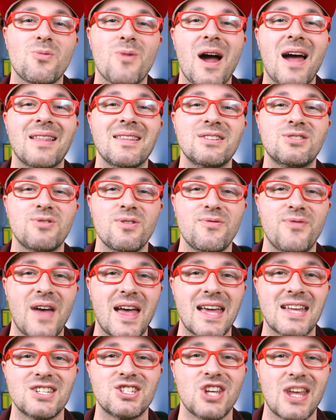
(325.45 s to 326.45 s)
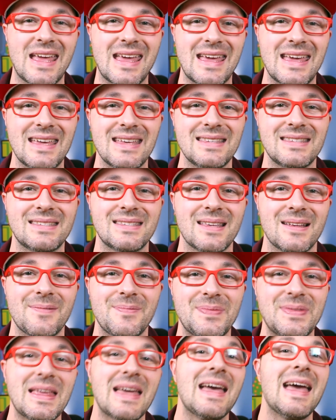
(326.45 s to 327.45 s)
Wily's Revenge is
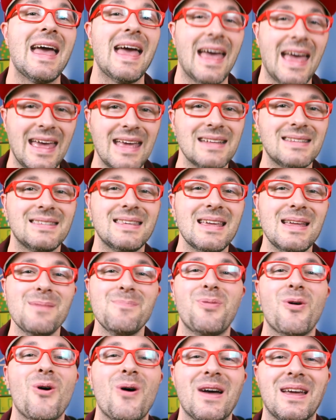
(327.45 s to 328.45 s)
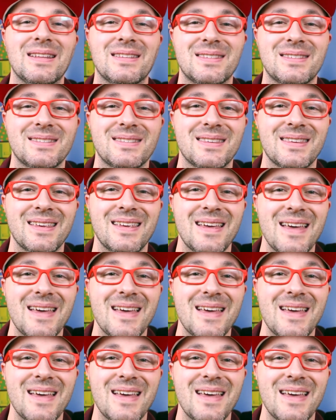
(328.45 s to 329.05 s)
18 points.